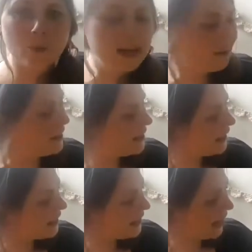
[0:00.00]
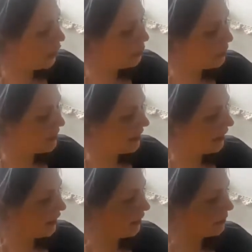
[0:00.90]
We have 6 animals
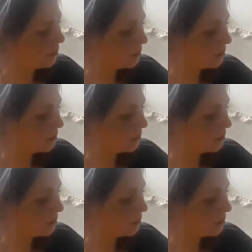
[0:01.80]
here.